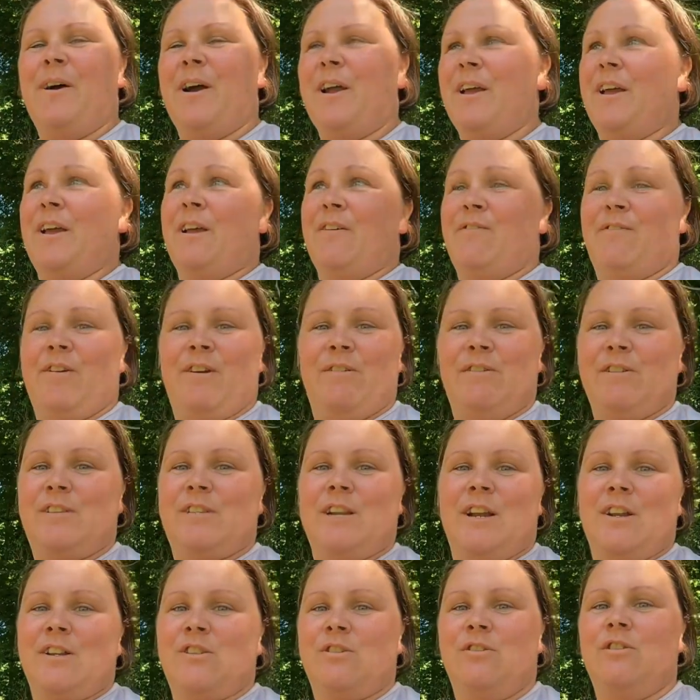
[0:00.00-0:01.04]
I, if I
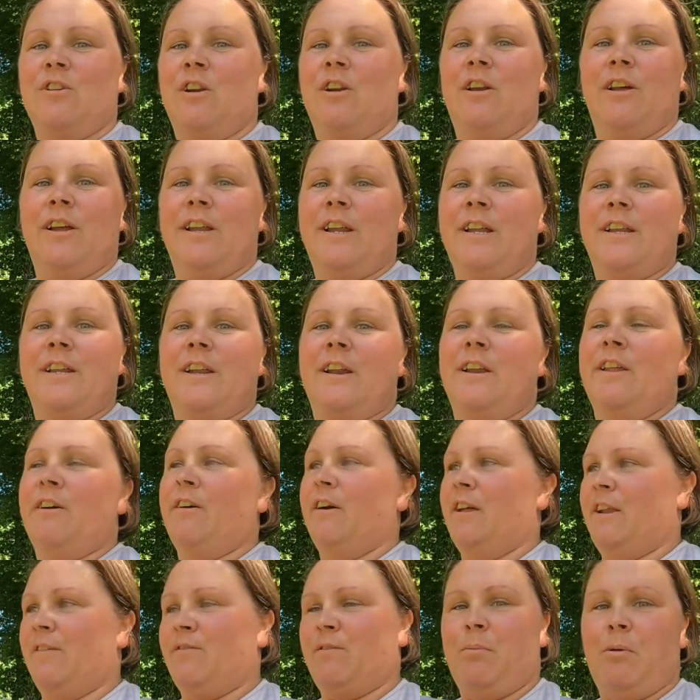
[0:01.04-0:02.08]
started thunder and lightning there now,
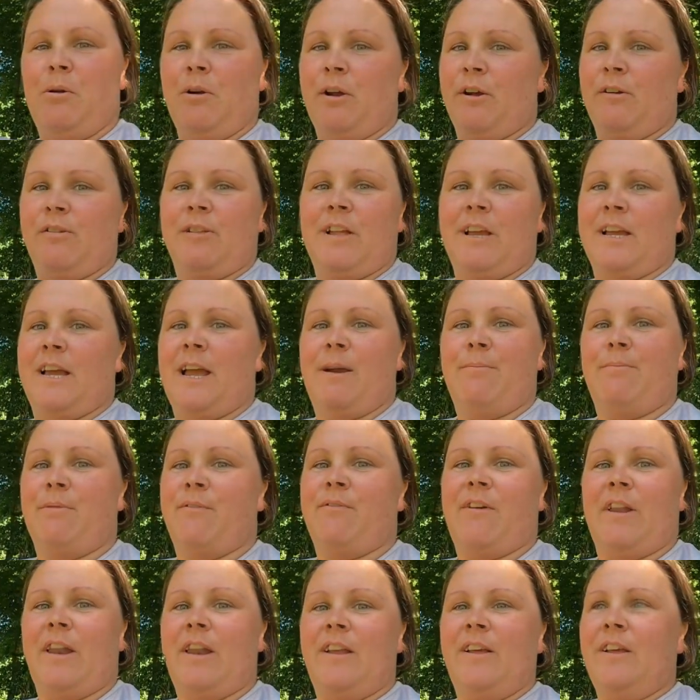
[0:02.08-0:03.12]
I'd have to plug out that camper
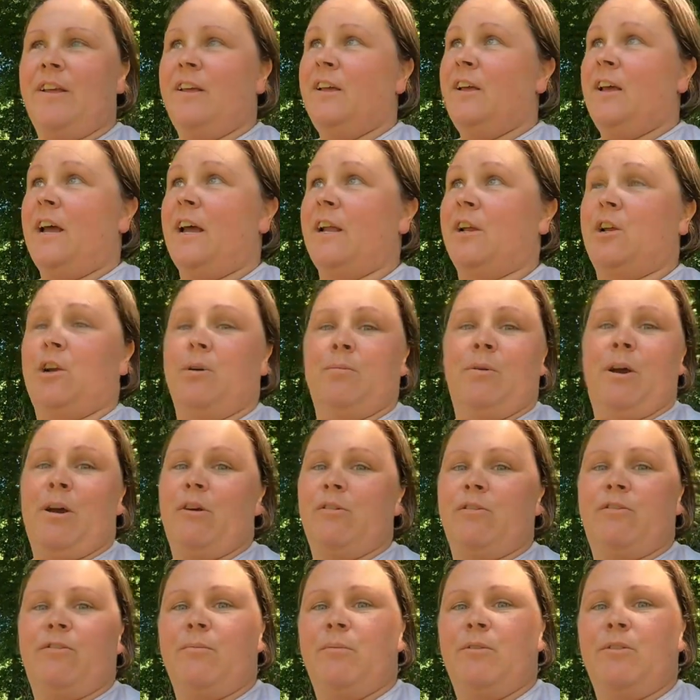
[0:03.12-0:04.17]
van and come
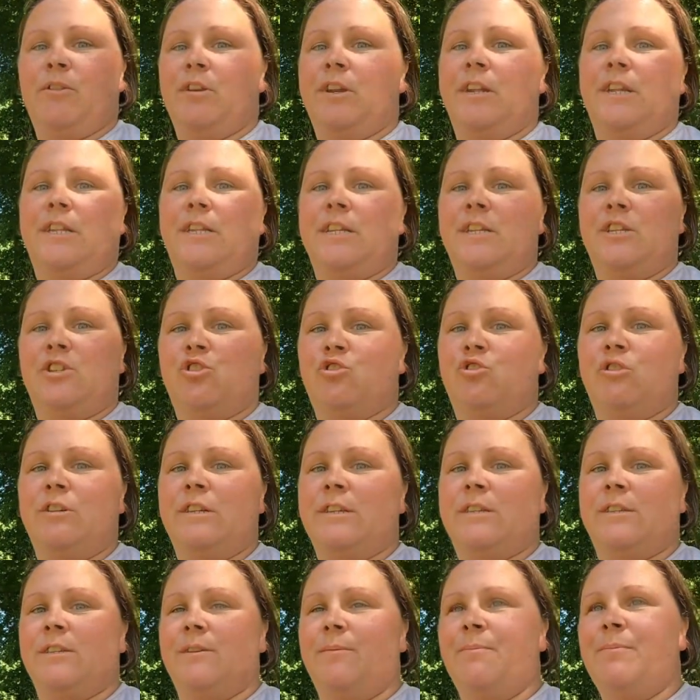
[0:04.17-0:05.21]
out from underneath these
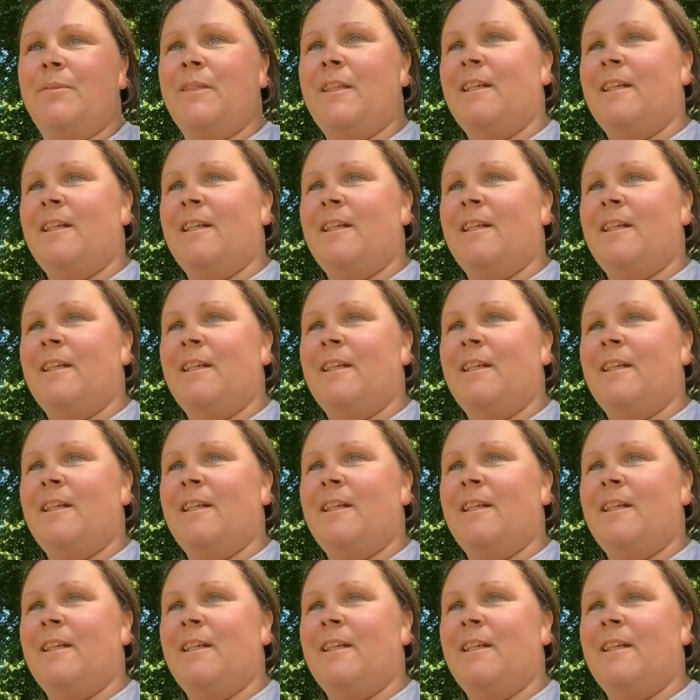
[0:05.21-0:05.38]
trees,